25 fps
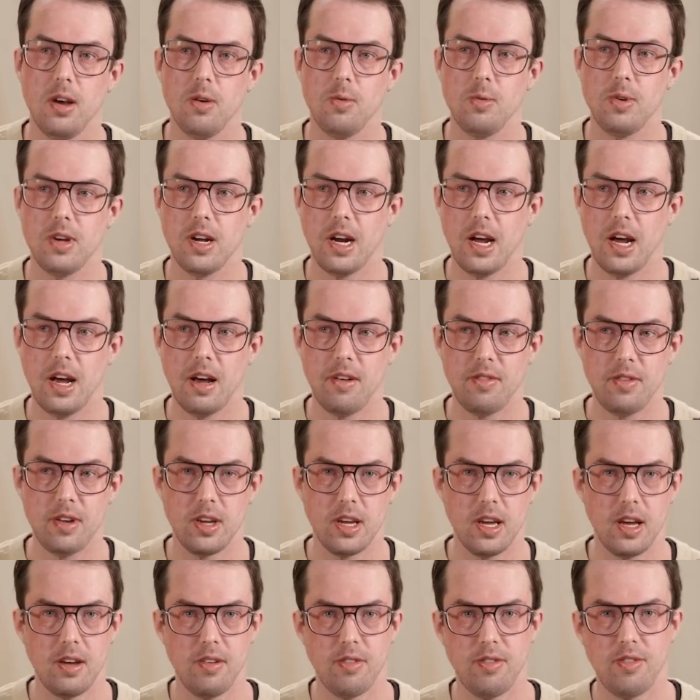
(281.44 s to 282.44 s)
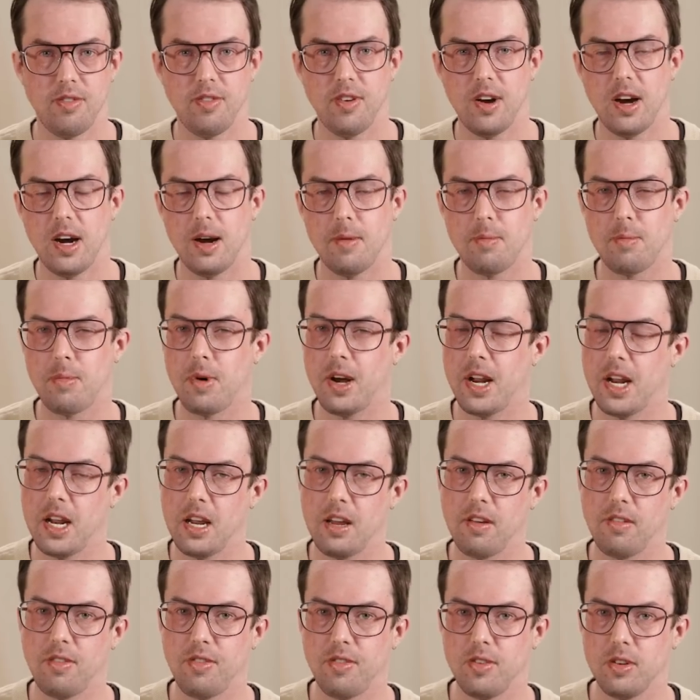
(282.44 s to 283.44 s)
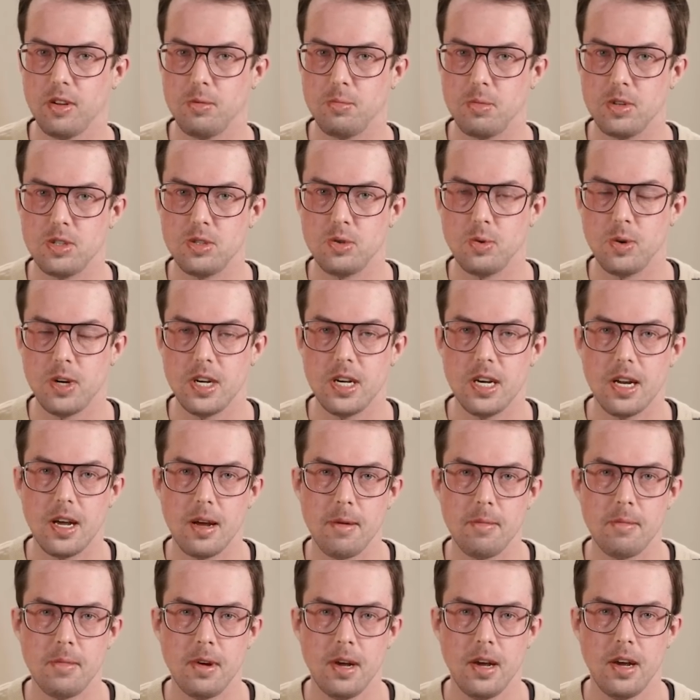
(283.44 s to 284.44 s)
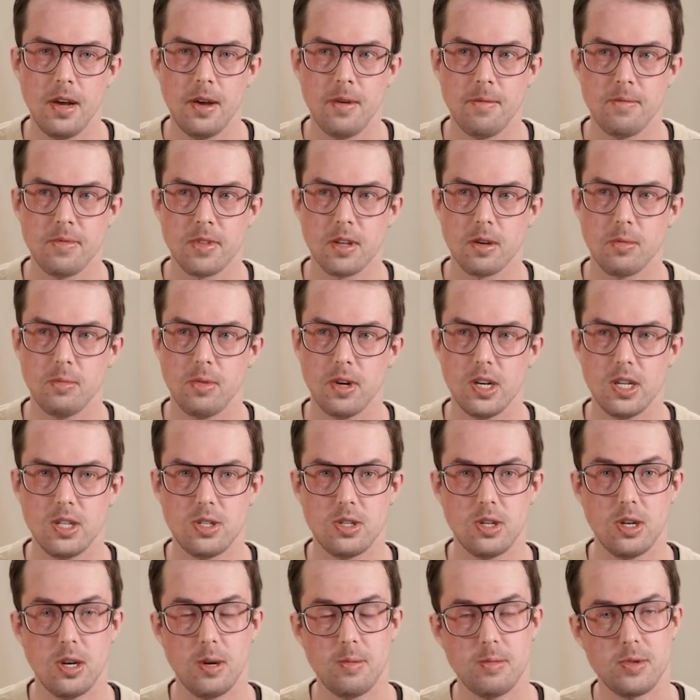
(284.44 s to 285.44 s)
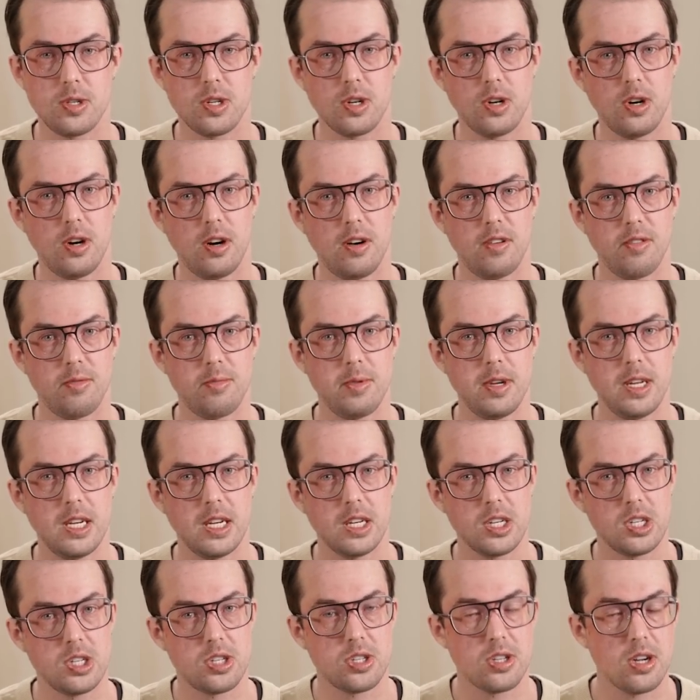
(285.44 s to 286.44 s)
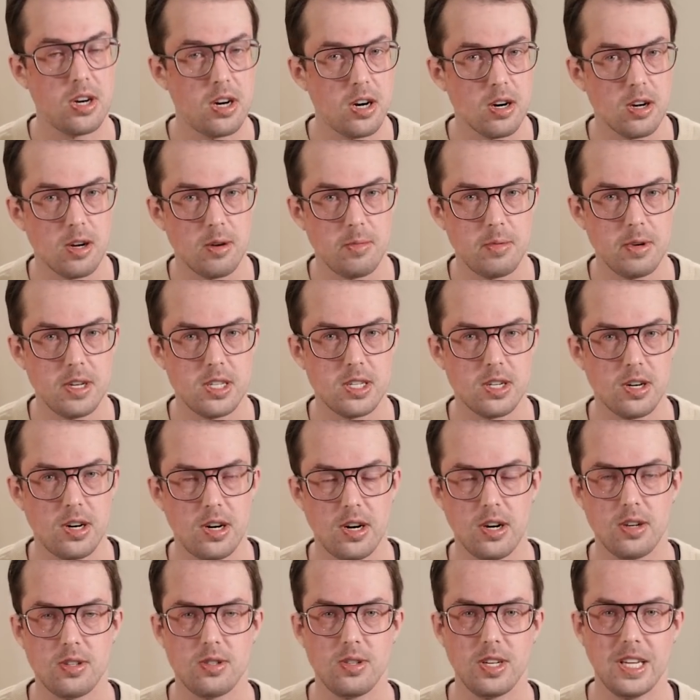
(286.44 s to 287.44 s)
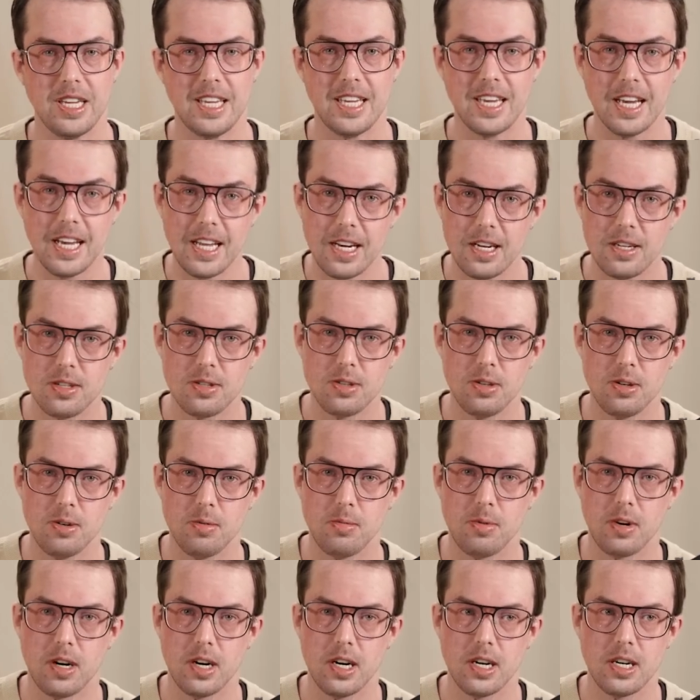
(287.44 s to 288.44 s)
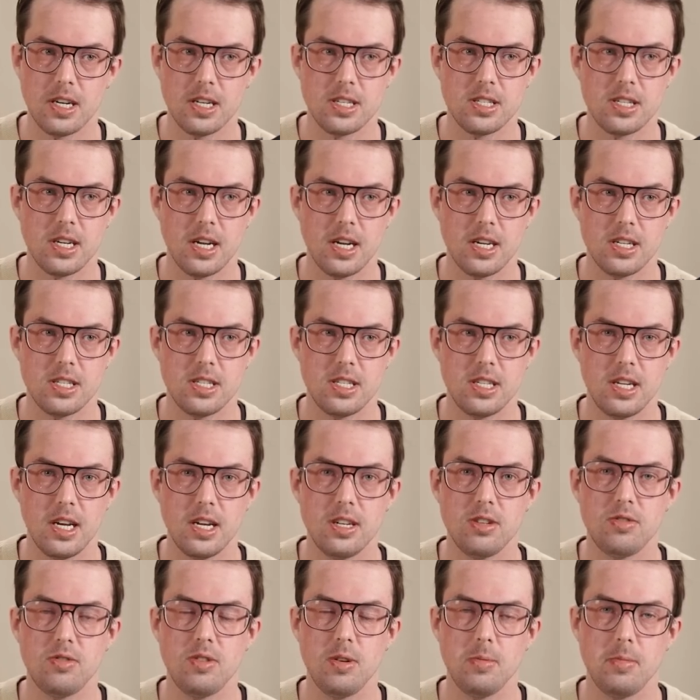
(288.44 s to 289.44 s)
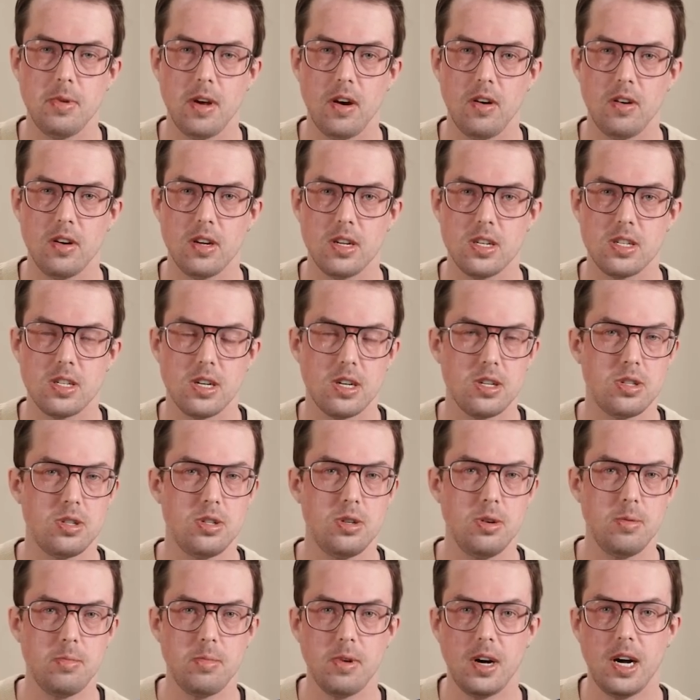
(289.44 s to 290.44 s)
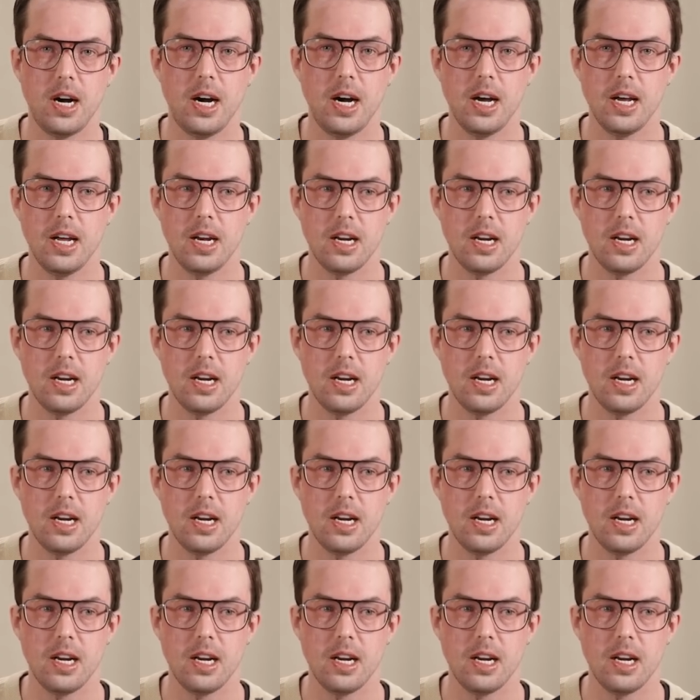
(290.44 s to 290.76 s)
We are having a fair playing field between them. But in terms of being a startup, it's harder to get into the markets as the entry barriers are super high.